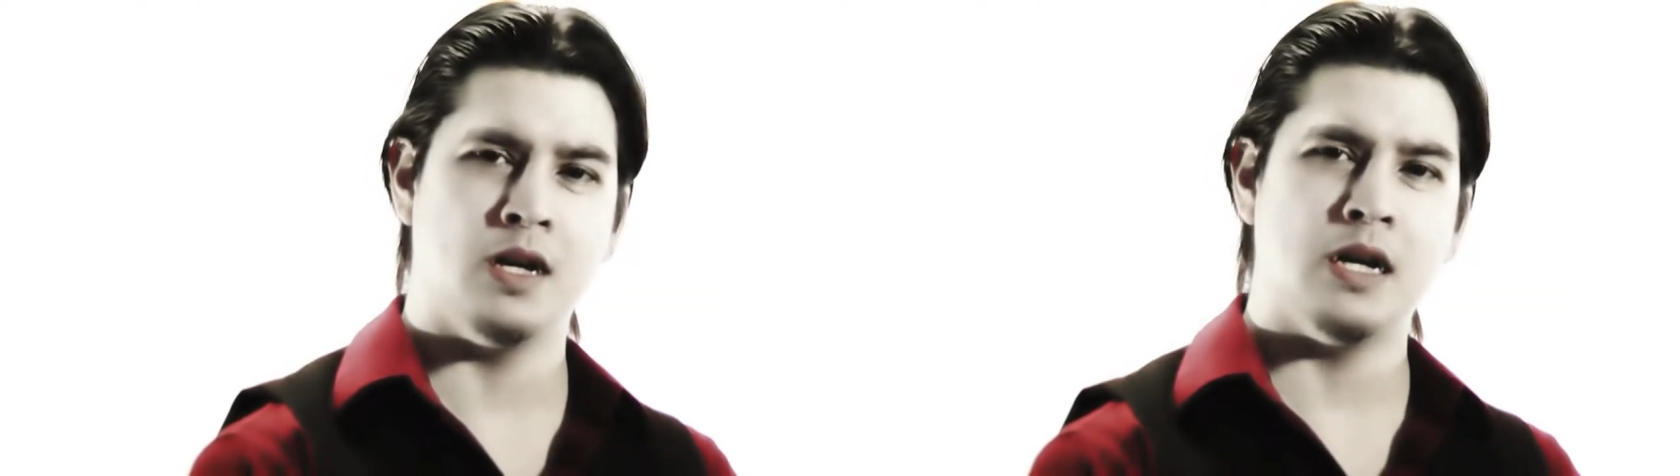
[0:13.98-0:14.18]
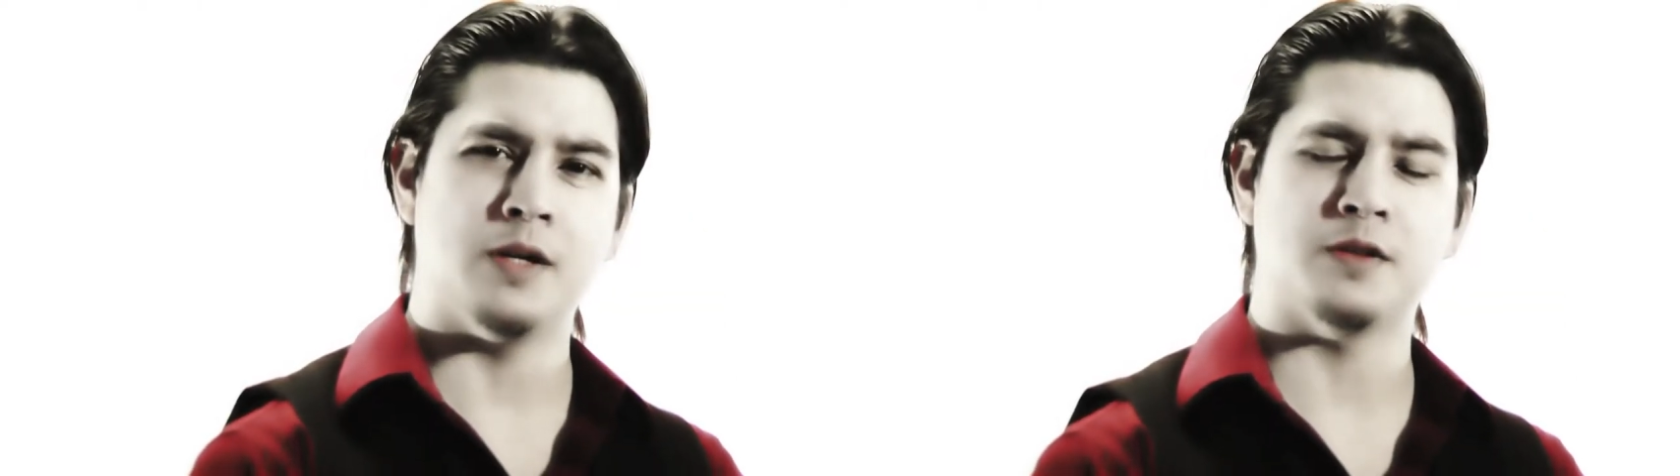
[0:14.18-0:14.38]

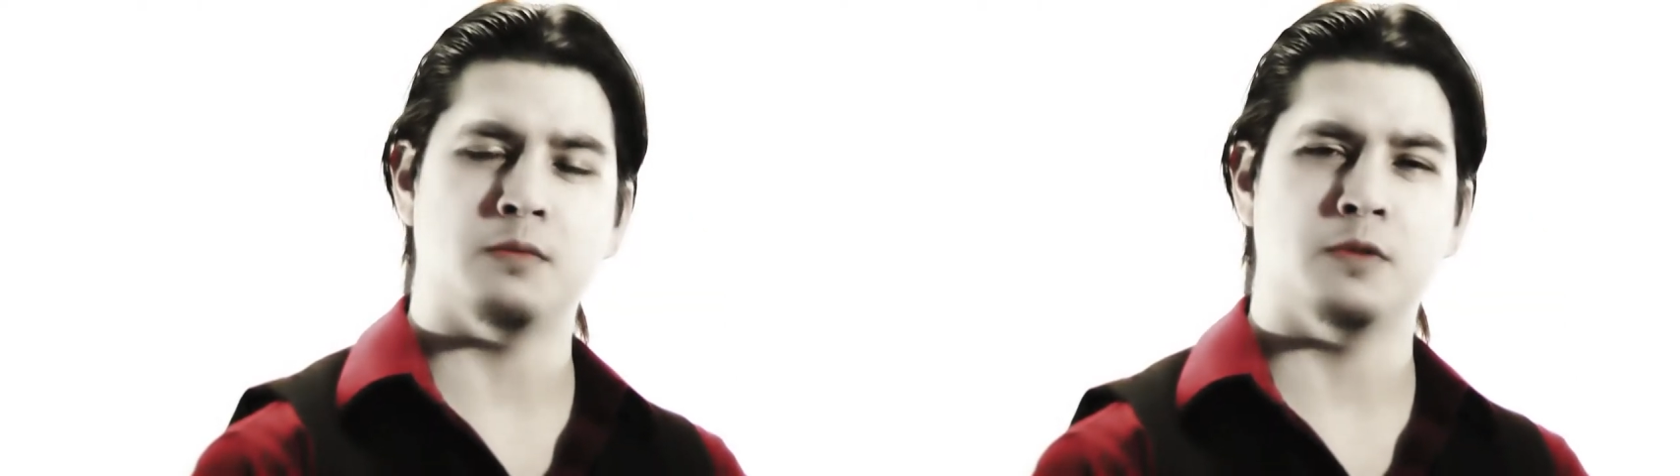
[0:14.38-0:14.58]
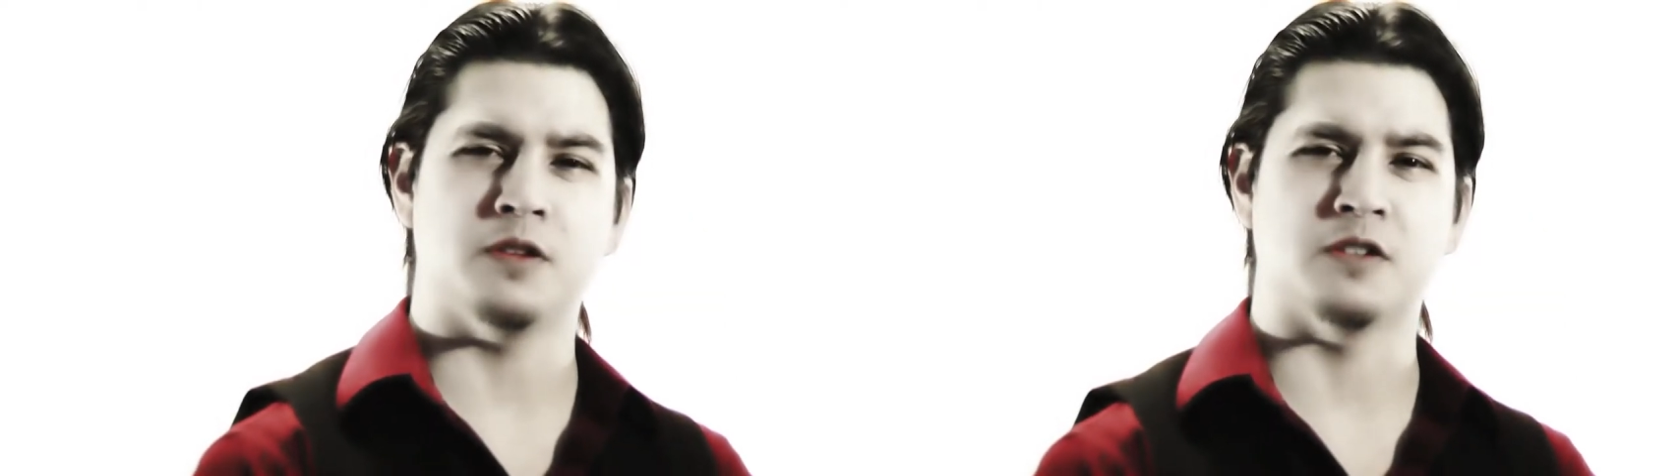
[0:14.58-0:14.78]
As
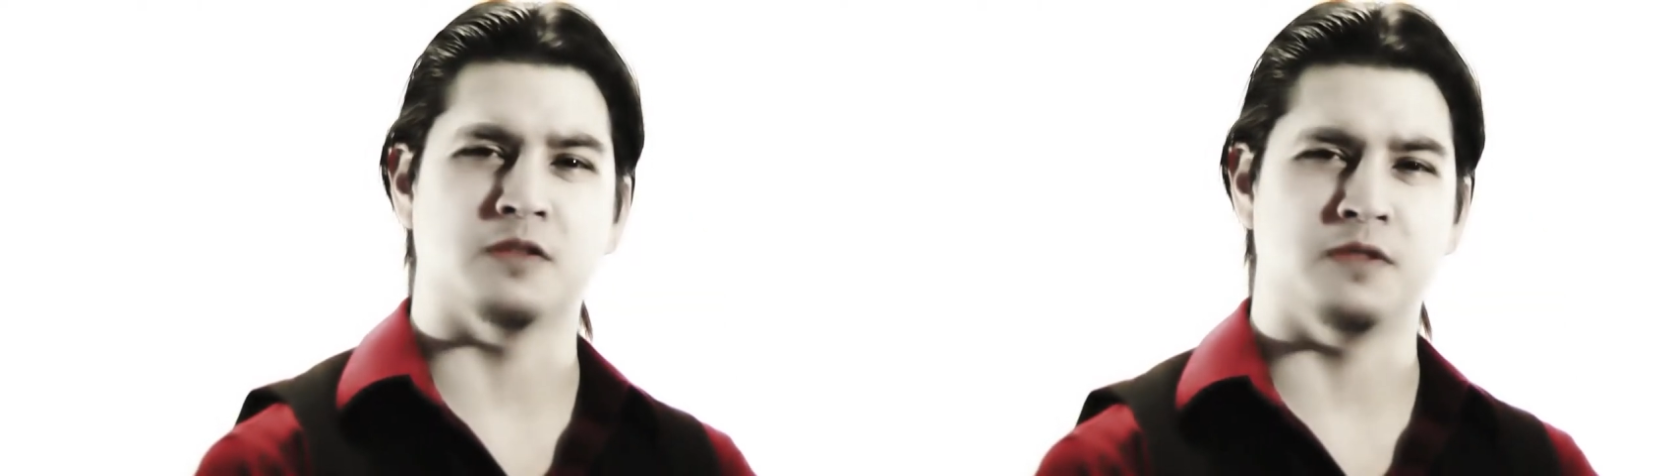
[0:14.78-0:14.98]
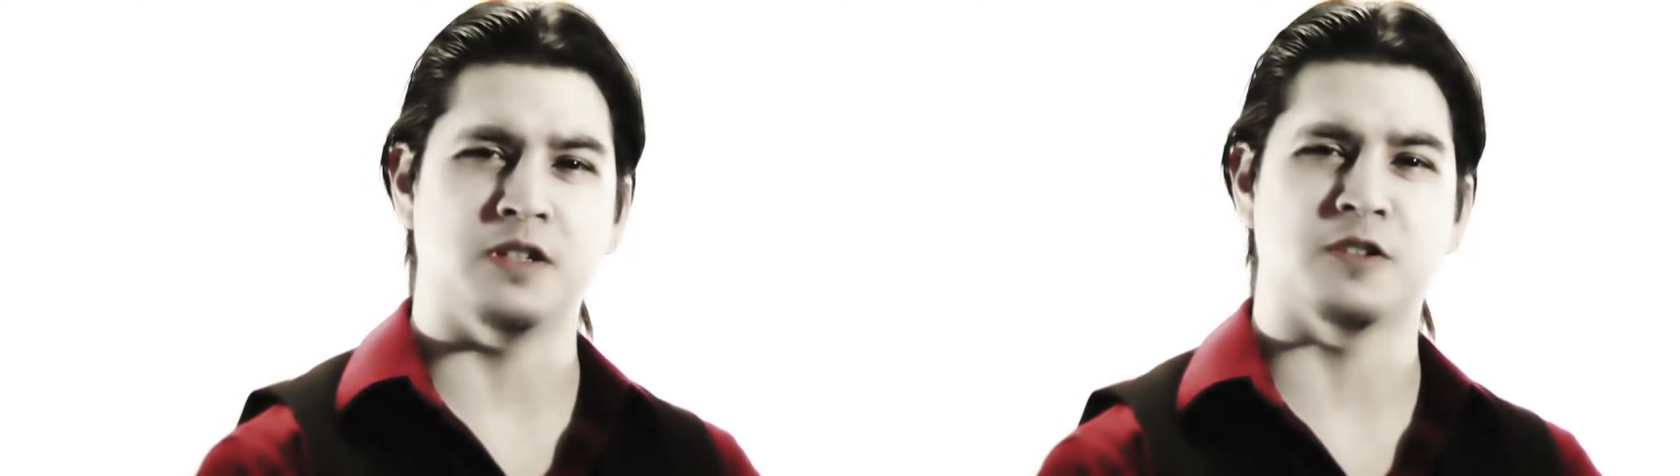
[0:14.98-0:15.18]
someone with a
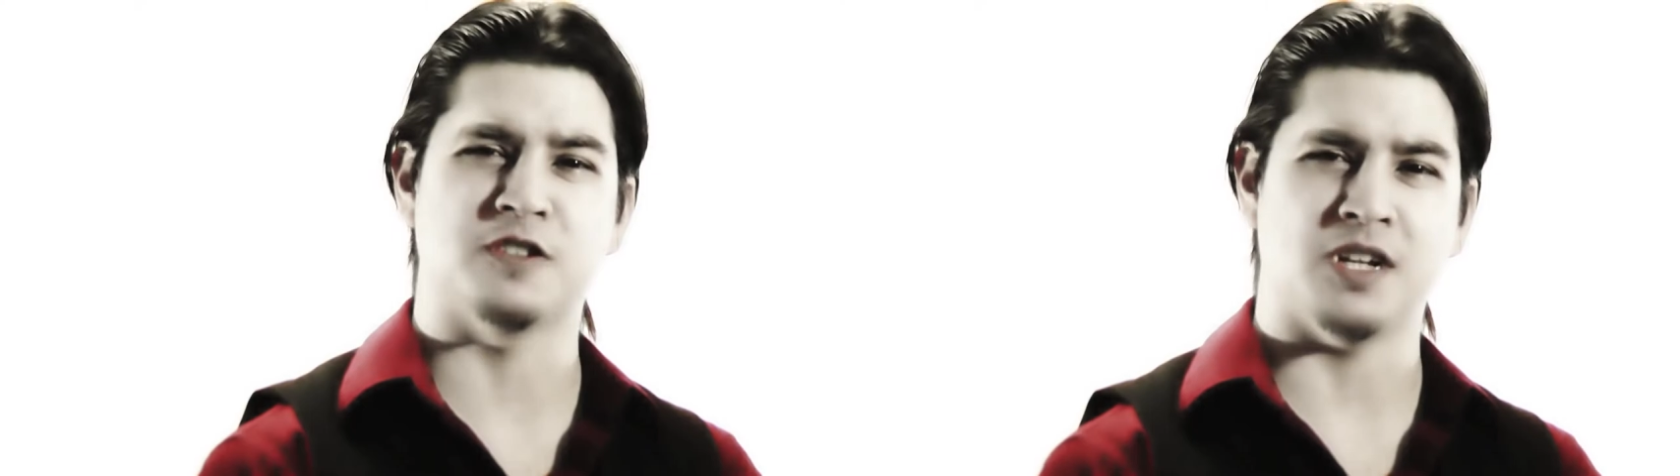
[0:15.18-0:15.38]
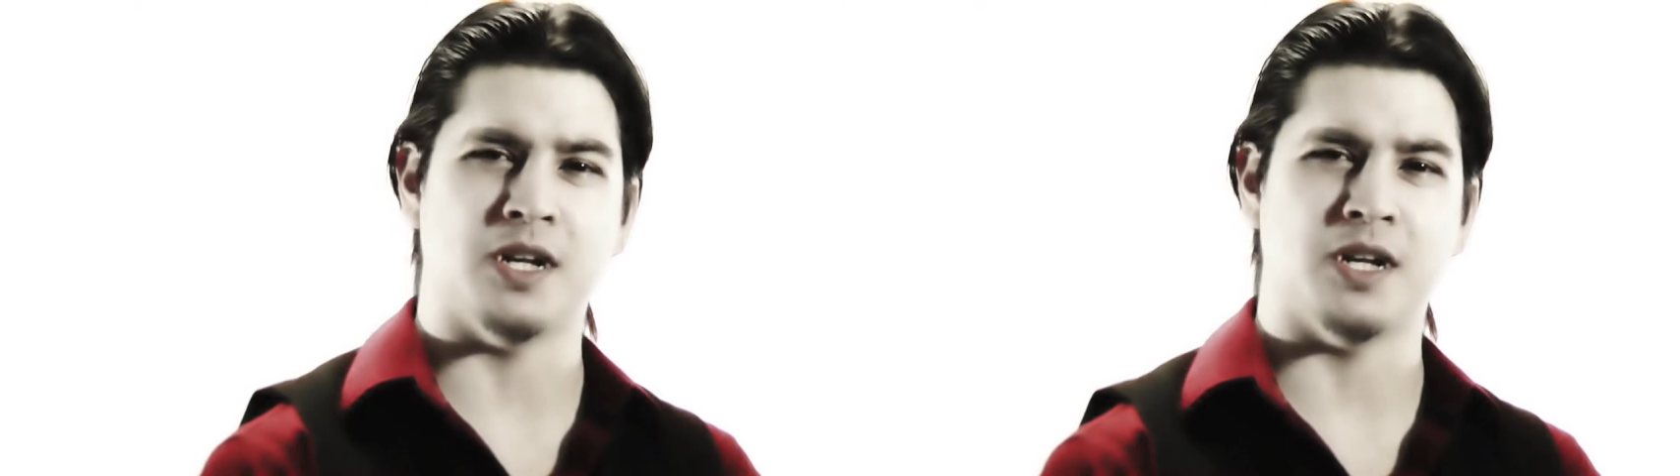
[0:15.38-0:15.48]
severe sun